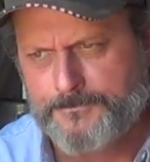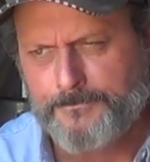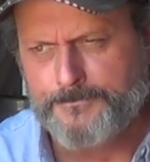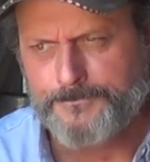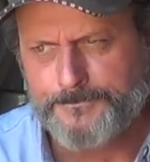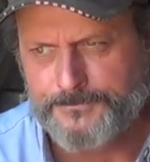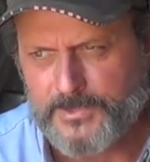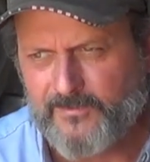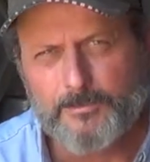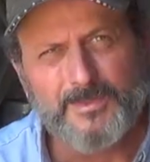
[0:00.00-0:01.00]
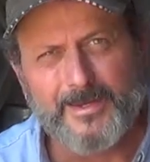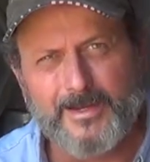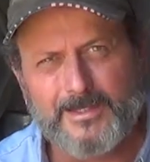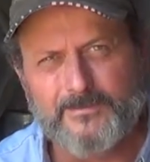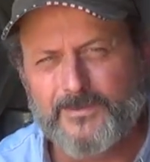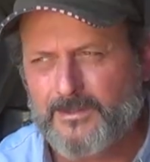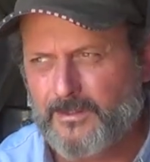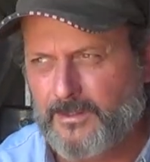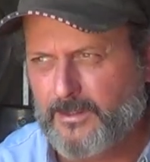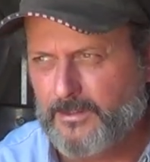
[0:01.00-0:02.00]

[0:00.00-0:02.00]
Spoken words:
I haven't been that active online